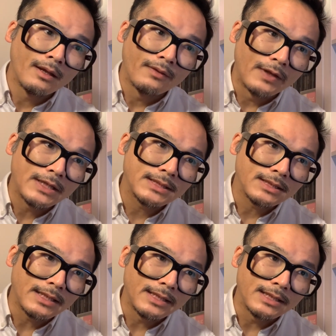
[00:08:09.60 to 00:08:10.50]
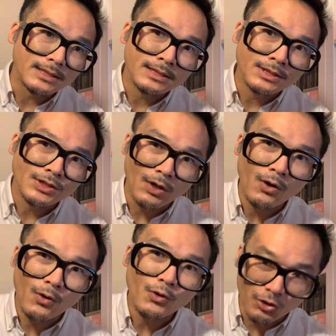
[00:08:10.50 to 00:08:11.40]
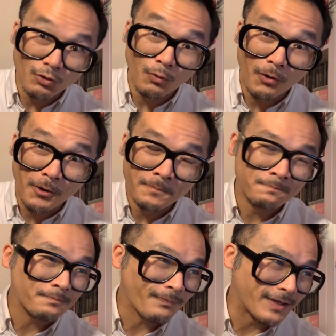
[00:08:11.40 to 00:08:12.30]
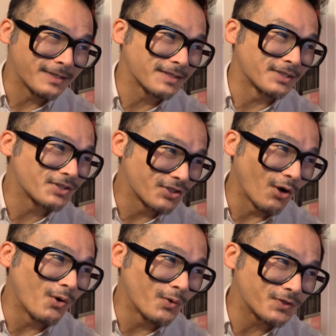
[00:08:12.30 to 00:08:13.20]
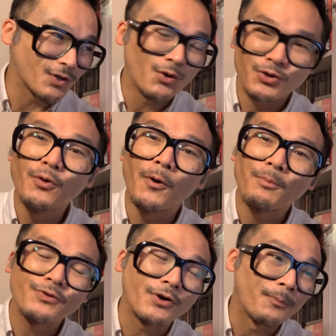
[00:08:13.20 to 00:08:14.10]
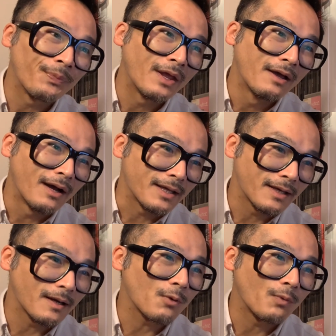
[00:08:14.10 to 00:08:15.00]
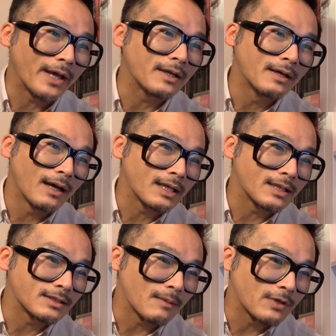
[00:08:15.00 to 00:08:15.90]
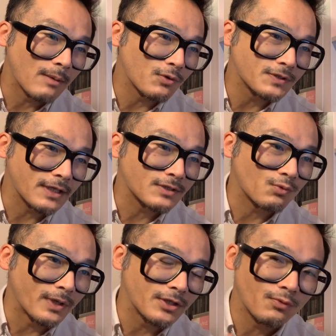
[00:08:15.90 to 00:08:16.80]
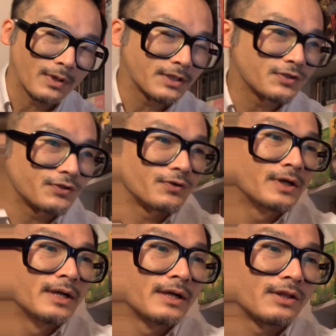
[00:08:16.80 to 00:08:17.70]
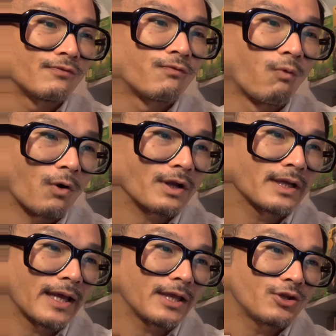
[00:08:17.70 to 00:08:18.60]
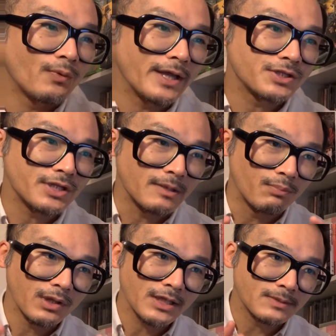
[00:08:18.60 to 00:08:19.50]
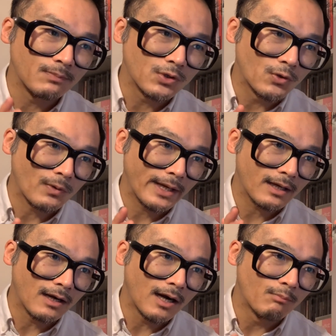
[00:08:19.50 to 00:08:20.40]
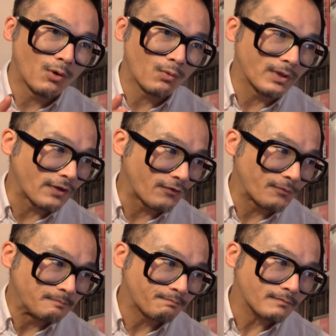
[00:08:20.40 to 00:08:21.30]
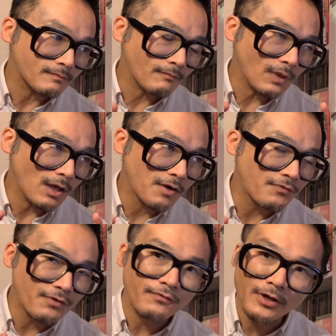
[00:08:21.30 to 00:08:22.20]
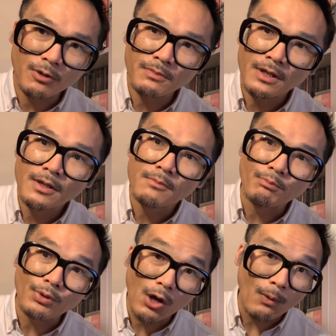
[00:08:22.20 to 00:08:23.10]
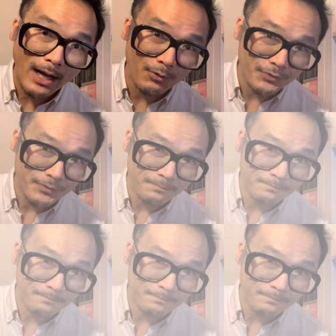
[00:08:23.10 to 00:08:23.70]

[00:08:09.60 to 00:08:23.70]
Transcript: this is so cool. This is so, so cool. So I cannot wait. Again, September 6, 2022, the 4K UHD plus Blu-ray combo release of the film Blowout.